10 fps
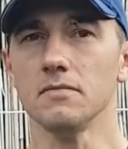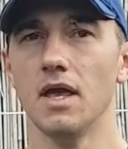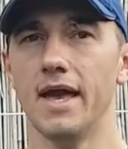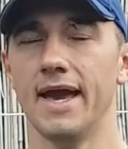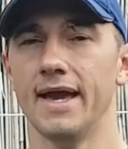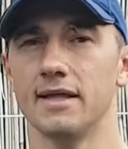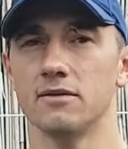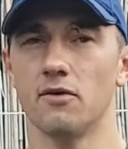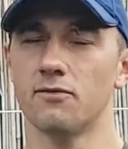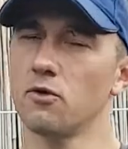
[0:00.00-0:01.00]

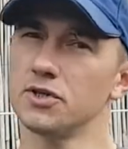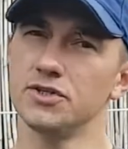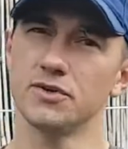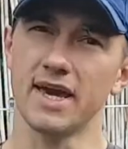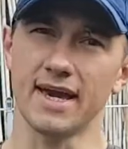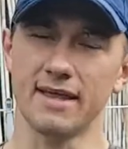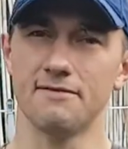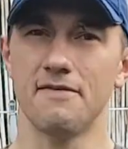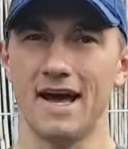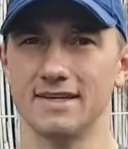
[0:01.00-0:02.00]
And of course, you can get
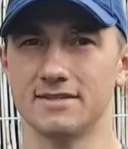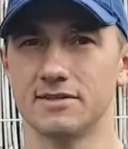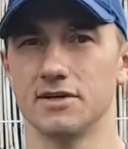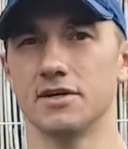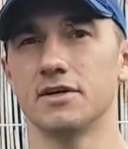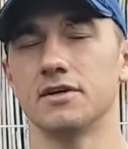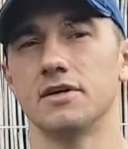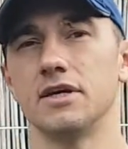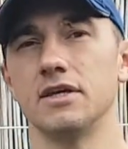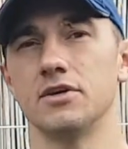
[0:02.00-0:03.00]
faster
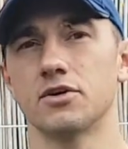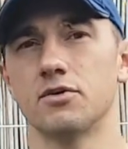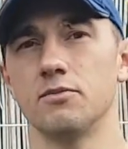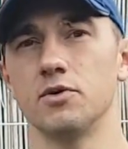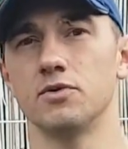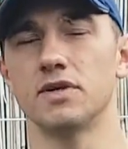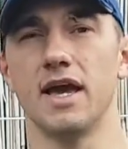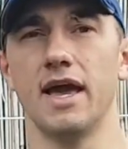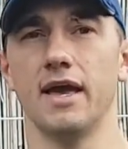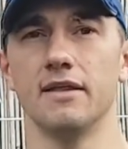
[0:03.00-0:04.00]
in your commute,
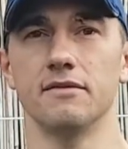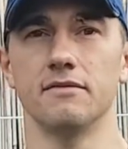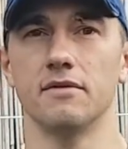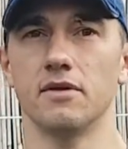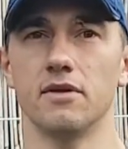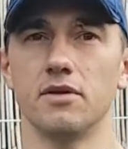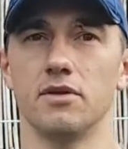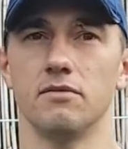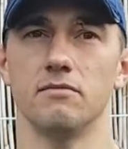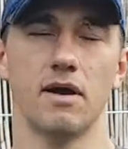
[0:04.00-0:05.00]
and
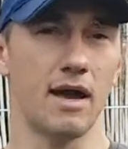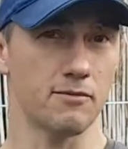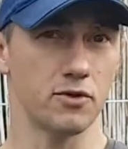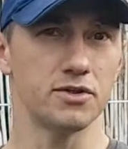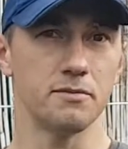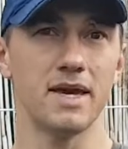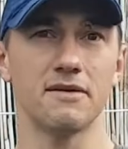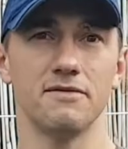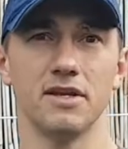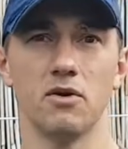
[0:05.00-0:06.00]
I'm going to make a
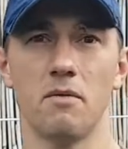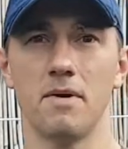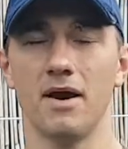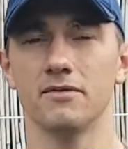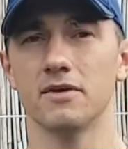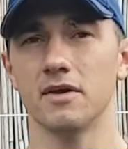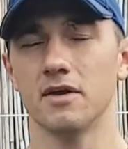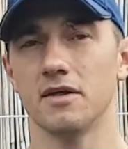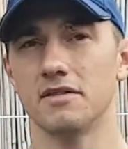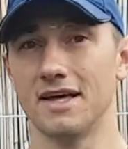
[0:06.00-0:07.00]
video about
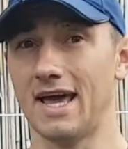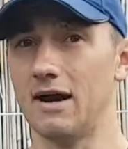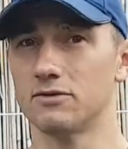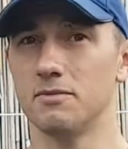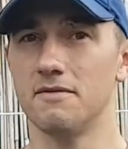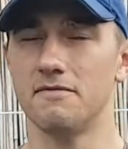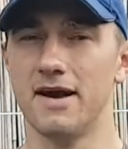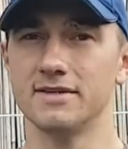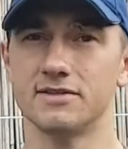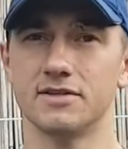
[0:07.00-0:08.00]
that, how to be
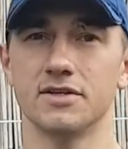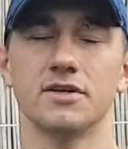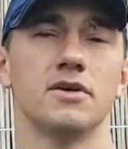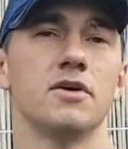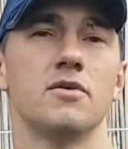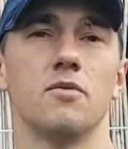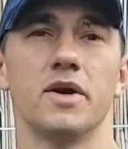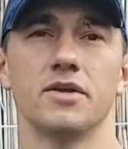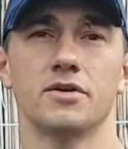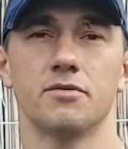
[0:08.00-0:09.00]
faster
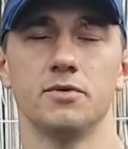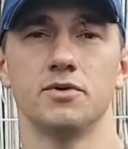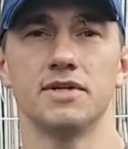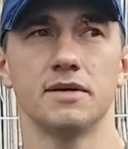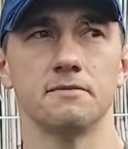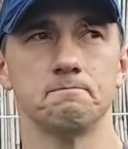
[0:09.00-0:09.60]
when you're commuting.